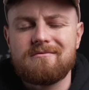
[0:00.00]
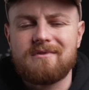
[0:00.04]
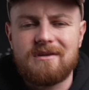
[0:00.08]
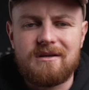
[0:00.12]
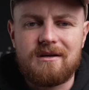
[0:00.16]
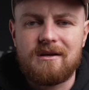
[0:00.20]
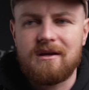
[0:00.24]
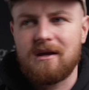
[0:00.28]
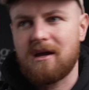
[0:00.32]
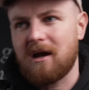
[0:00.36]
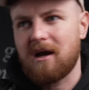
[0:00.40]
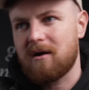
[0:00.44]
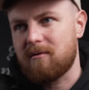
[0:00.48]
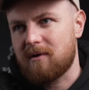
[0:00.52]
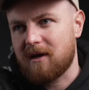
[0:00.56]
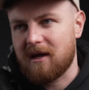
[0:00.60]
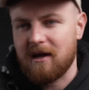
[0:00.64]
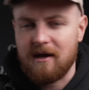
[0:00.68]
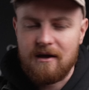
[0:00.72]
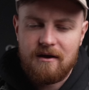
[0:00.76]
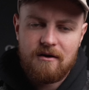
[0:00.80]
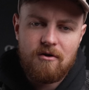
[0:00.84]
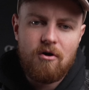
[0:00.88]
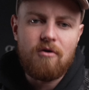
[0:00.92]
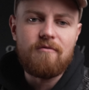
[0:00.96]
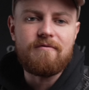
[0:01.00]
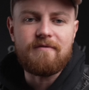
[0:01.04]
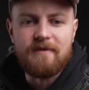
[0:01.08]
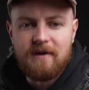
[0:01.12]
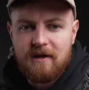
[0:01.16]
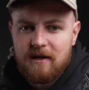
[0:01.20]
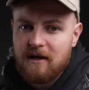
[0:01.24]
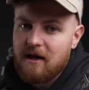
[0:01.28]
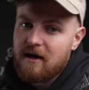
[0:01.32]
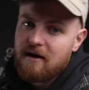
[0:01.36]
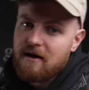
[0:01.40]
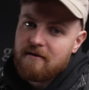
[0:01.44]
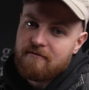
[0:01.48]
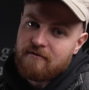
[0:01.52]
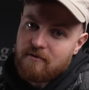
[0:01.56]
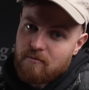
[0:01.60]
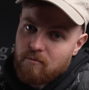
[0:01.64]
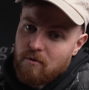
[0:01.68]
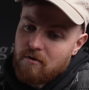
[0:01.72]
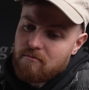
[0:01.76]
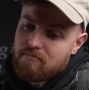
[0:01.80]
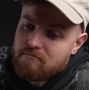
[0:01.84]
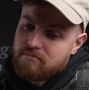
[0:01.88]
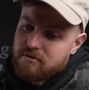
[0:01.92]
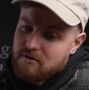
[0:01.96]
can go and get a coffee and that if you
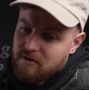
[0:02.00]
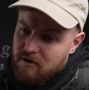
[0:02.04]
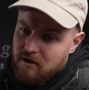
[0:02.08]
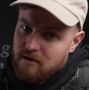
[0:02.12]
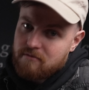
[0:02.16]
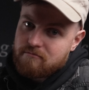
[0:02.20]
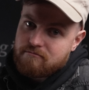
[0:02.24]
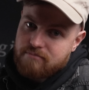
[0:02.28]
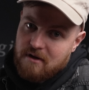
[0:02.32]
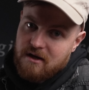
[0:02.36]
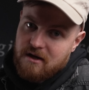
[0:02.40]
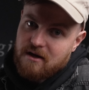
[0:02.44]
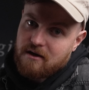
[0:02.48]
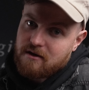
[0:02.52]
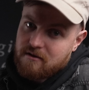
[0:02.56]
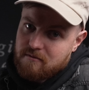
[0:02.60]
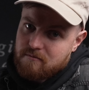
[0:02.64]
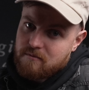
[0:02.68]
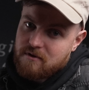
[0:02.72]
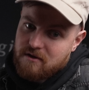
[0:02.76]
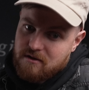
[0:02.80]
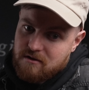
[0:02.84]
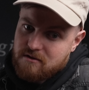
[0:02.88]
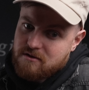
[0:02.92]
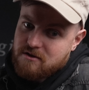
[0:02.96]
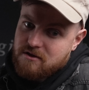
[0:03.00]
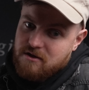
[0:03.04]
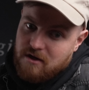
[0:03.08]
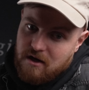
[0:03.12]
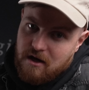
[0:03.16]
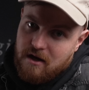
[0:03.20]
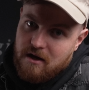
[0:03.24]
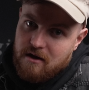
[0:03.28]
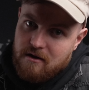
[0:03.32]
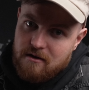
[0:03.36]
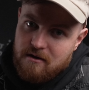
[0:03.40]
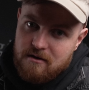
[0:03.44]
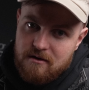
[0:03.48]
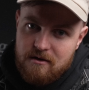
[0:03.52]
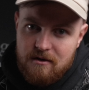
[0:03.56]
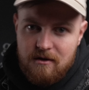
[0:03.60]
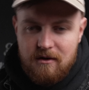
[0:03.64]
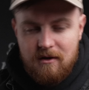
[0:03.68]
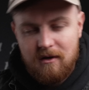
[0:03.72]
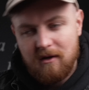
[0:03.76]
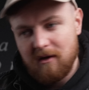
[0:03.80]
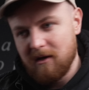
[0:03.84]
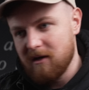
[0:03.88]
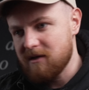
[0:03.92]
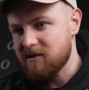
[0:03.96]
want, but come back and we can chat.
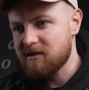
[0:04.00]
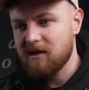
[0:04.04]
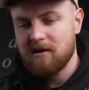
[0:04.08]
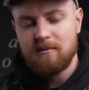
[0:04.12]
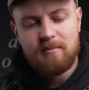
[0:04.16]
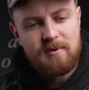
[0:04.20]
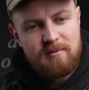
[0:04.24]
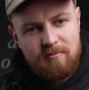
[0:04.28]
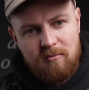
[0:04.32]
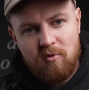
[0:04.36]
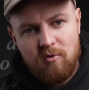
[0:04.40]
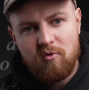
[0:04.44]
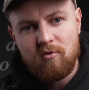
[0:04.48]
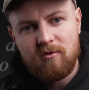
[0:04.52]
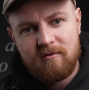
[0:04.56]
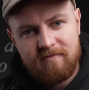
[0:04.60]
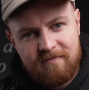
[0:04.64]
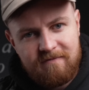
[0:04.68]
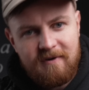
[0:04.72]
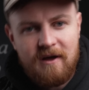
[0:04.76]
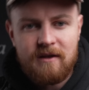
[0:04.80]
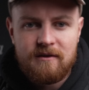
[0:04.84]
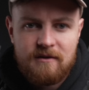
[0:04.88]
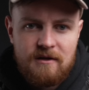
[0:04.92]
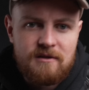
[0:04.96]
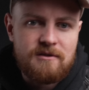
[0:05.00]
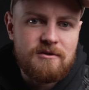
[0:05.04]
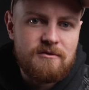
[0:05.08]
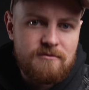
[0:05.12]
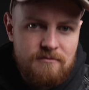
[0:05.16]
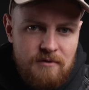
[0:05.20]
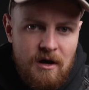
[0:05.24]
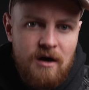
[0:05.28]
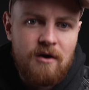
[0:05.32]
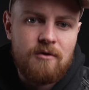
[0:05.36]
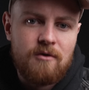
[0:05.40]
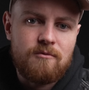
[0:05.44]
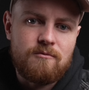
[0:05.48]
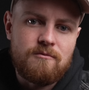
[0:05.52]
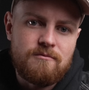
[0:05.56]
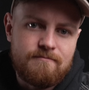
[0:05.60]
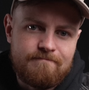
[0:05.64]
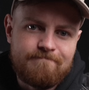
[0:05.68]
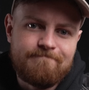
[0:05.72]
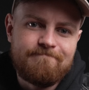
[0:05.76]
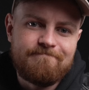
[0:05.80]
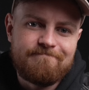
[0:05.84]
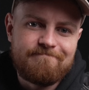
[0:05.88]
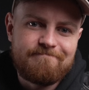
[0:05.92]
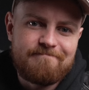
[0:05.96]
It's going to be more fun than you know.
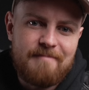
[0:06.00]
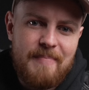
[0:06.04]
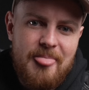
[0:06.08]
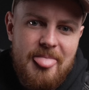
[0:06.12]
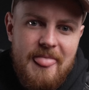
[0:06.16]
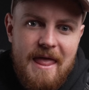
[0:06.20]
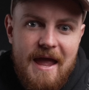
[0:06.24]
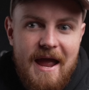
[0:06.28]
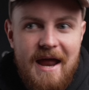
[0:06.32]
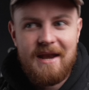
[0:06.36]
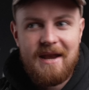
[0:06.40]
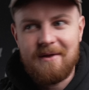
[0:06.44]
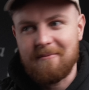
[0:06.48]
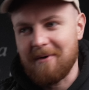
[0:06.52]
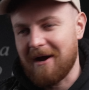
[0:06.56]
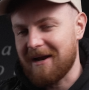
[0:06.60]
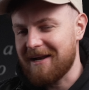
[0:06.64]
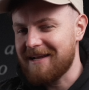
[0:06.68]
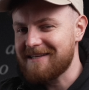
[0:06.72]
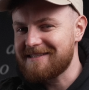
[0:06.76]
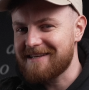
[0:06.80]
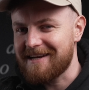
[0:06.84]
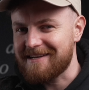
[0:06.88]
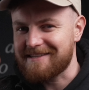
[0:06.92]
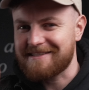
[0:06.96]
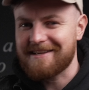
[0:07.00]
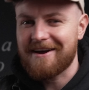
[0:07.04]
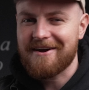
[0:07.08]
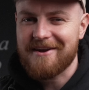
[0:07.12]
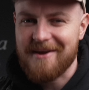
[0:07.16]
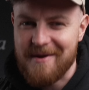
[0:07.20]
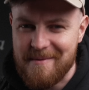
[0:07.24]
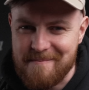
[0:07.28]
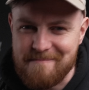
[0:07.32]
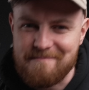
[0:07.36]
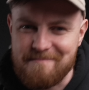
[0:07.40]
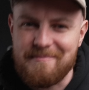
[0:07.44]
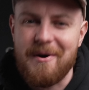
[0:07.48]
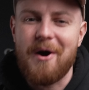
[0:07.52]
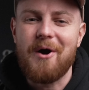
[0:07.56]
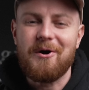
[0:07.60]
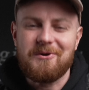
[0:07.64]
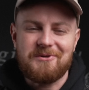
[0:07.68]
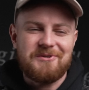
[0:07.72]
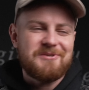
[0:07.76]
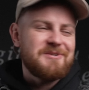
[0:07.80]
Anyway, let's get stuck in. Bosh.